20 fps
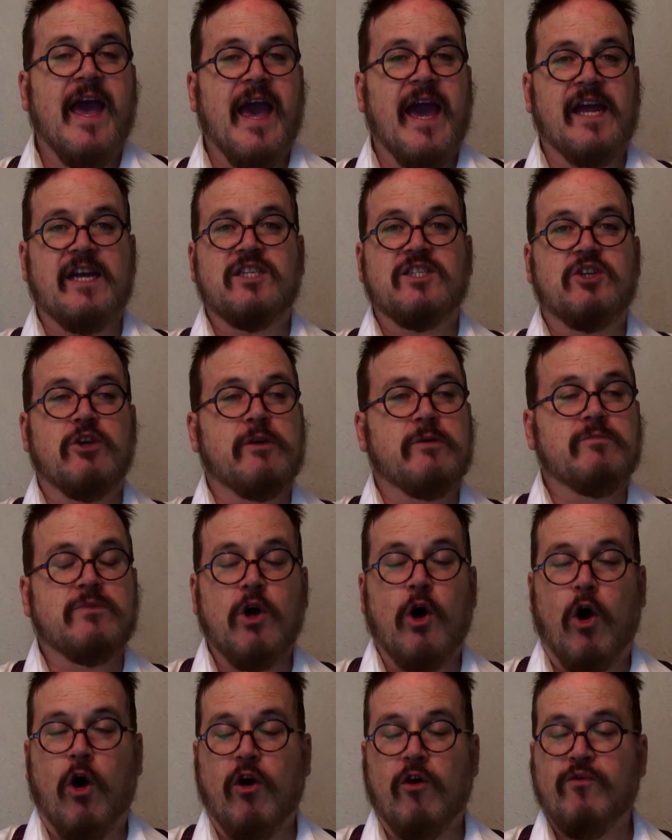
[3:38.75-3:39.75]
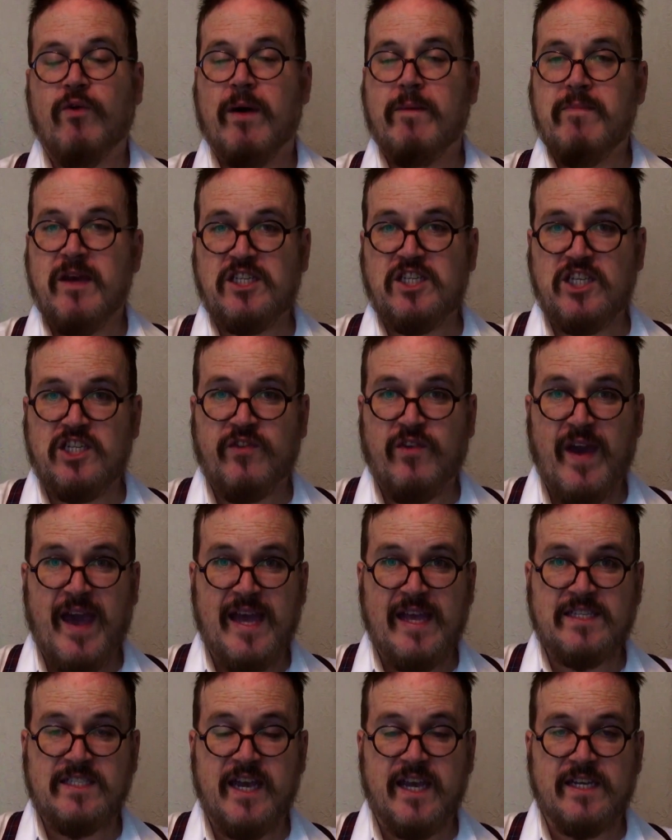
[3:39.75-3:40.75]
And in terms of a message for
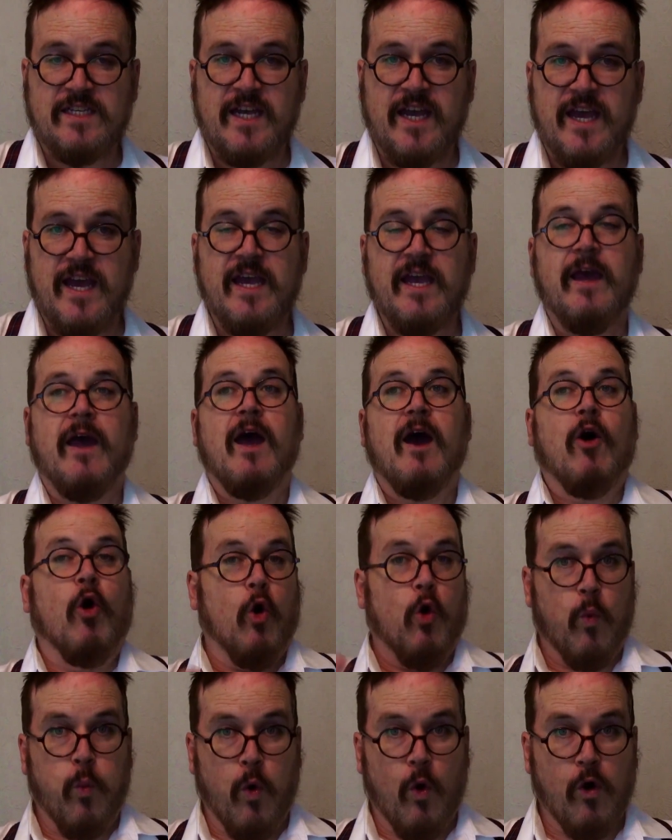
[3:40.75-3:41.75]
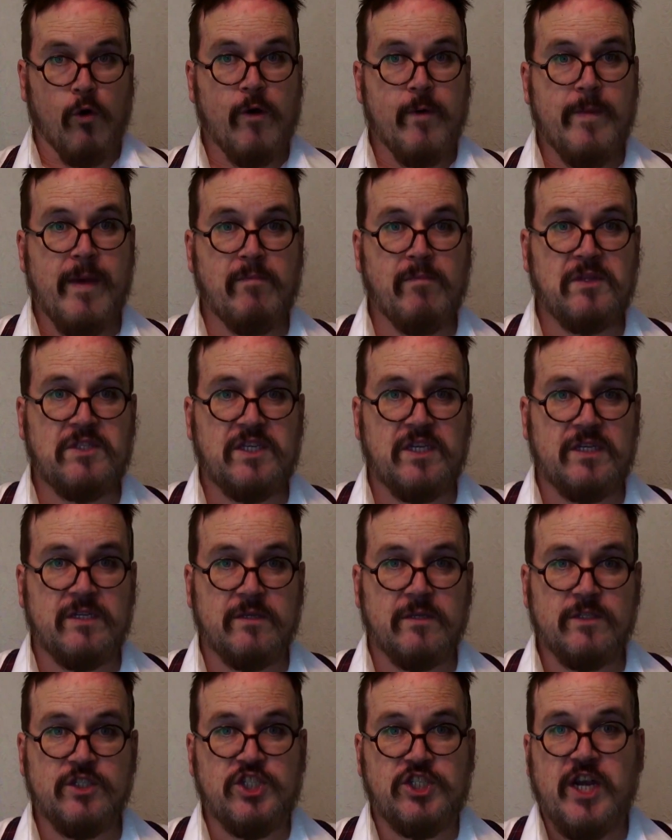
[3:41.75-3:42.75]
ANZAC Day or war remembrance
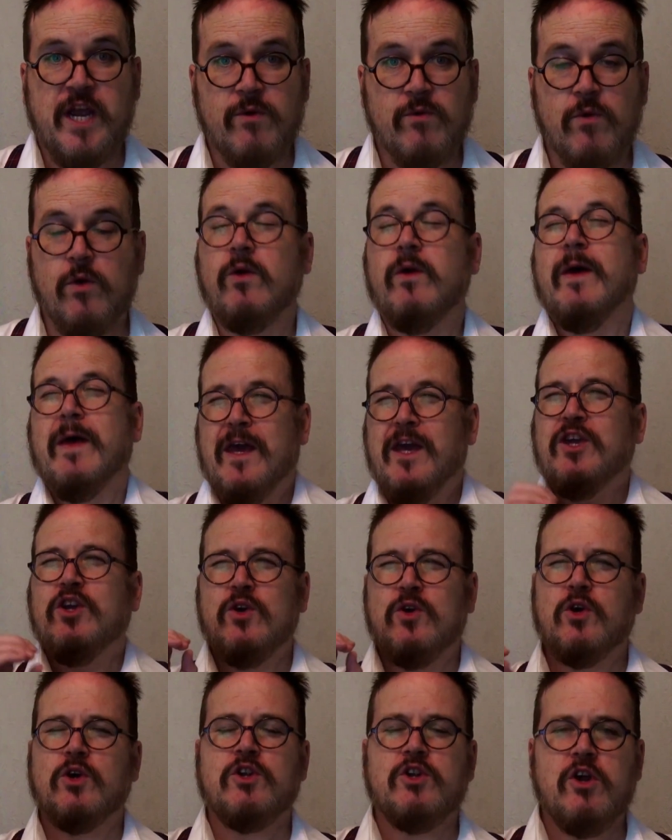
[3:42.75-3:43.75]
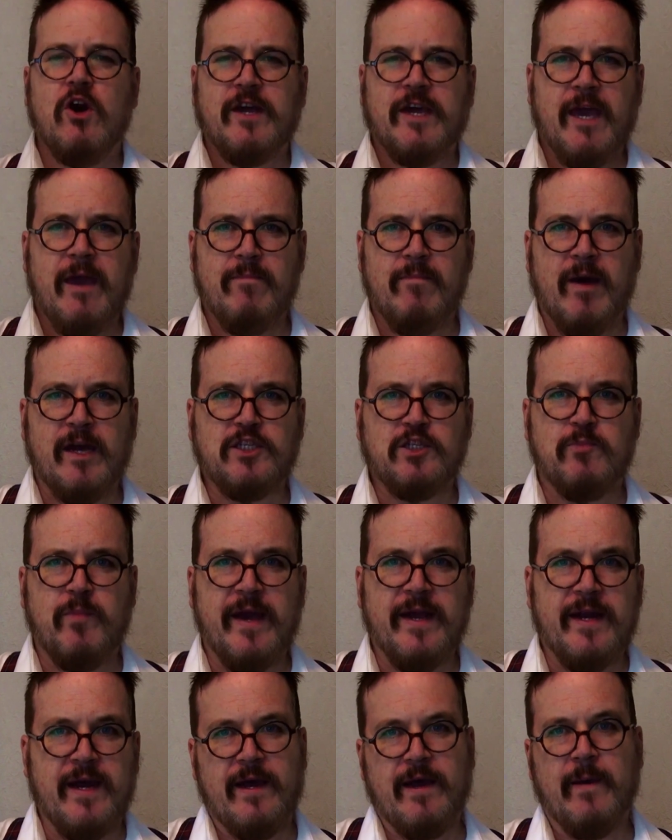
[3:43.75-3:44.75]
in general, you could not get much
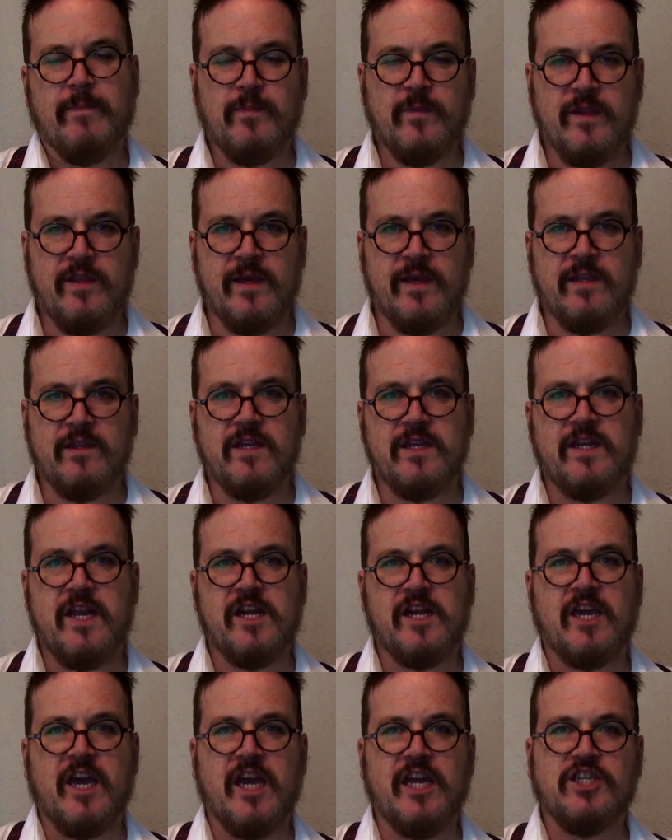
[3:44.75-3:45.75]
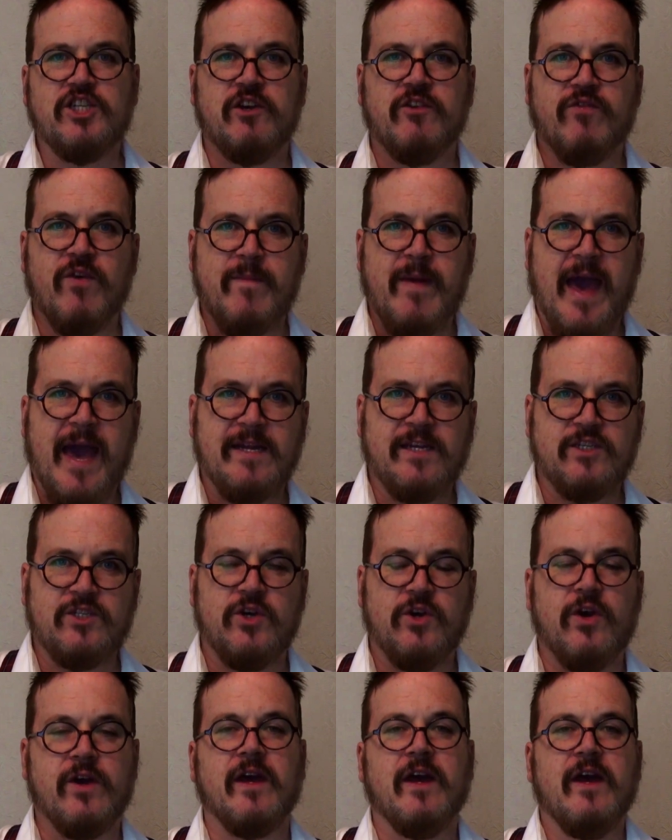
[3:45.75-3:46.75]
better than the dedication from
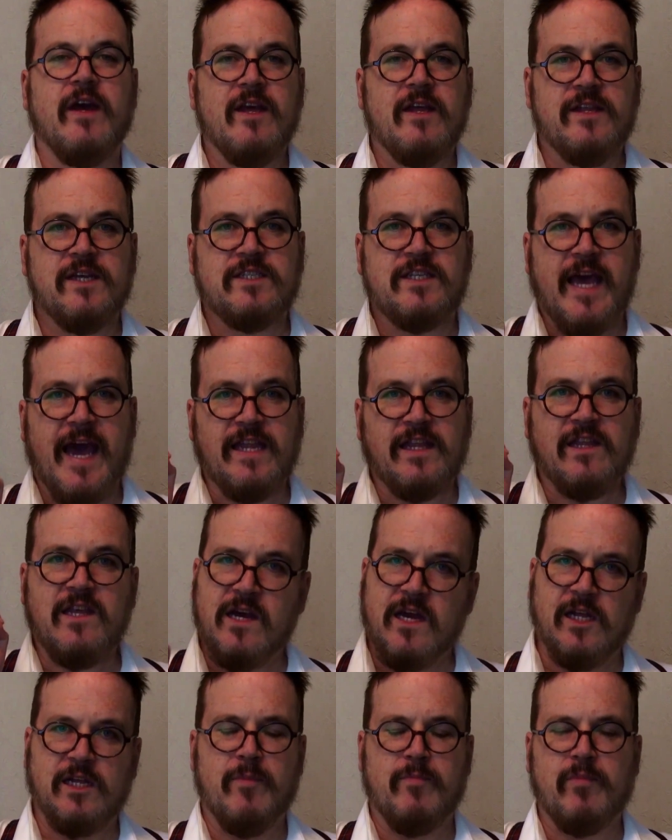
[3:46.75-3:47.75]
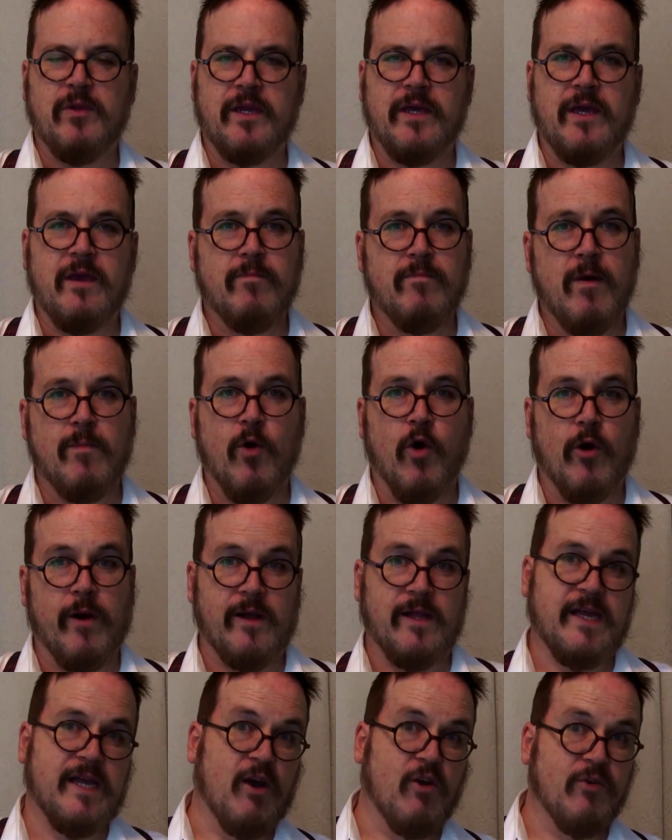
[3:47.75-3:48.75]
Ataturk that's at the Gallipoli
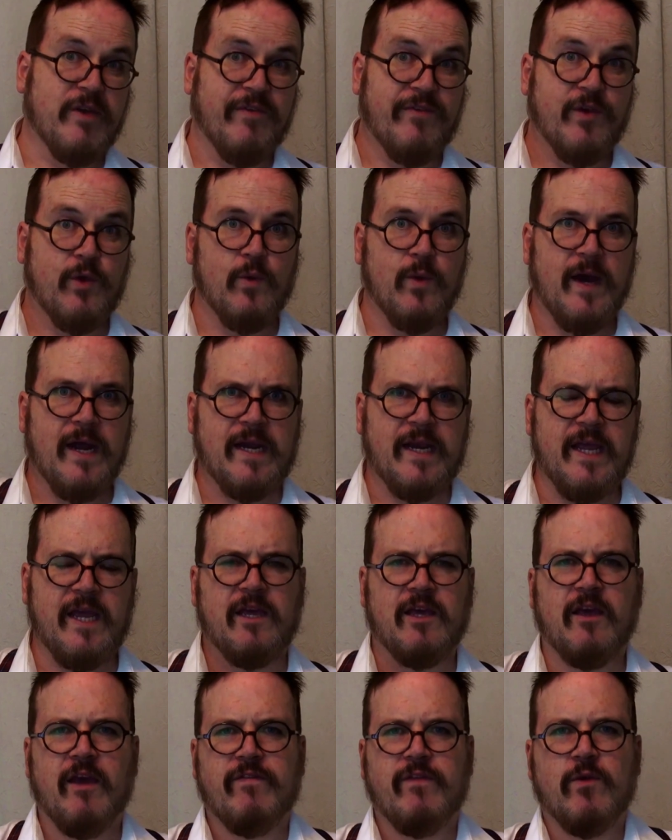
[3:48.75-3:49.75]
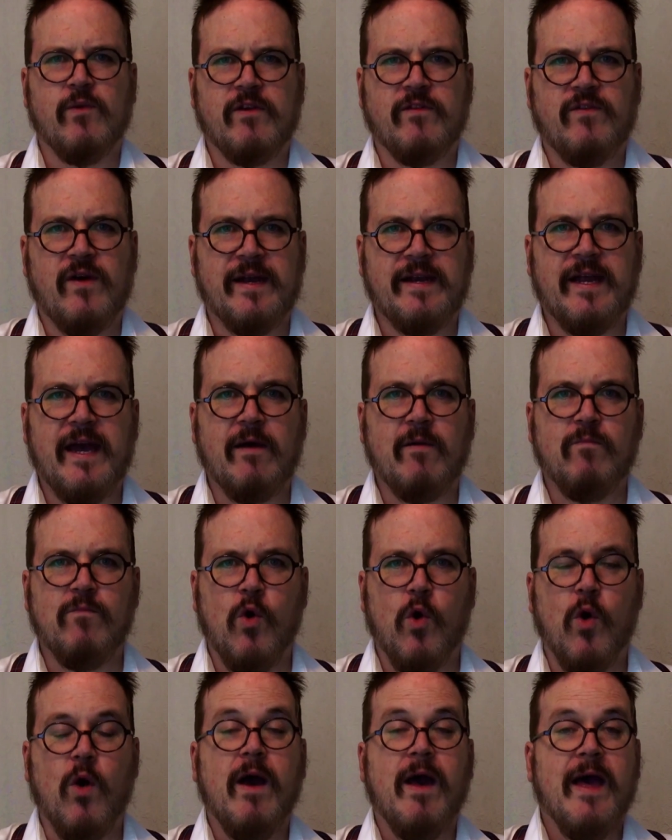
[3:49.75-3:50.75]
Memorial. And I'll give you a link if you want to find out
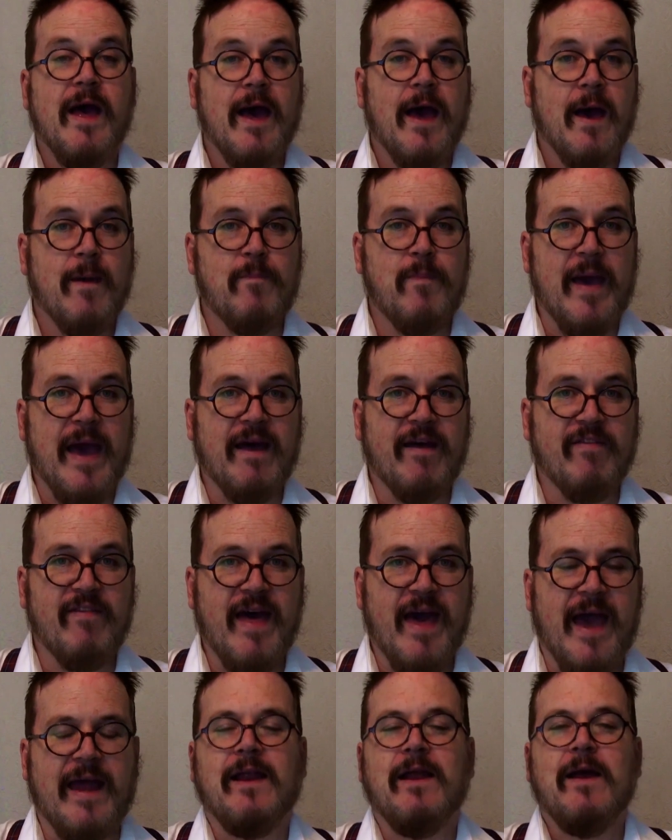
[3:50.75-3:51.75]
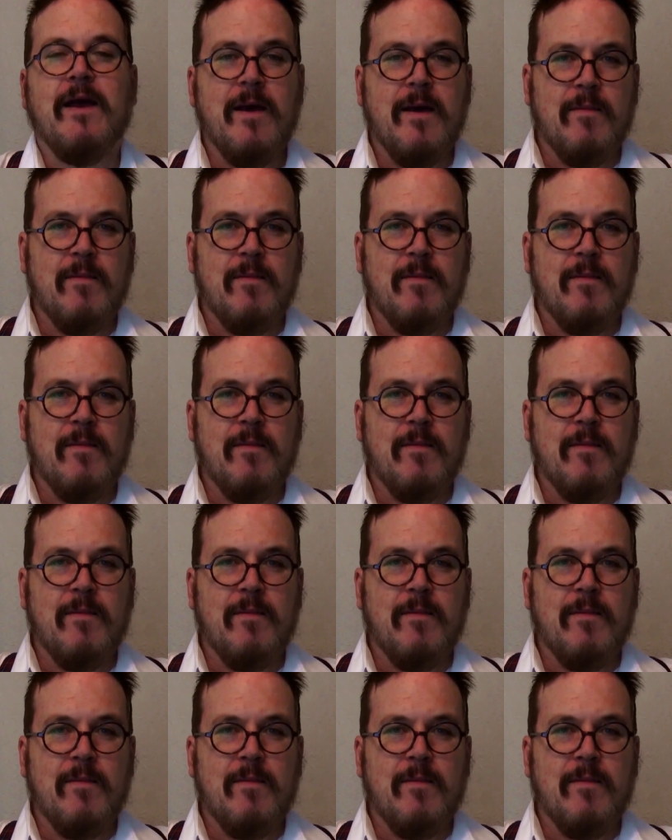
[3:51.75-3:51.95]
more about that.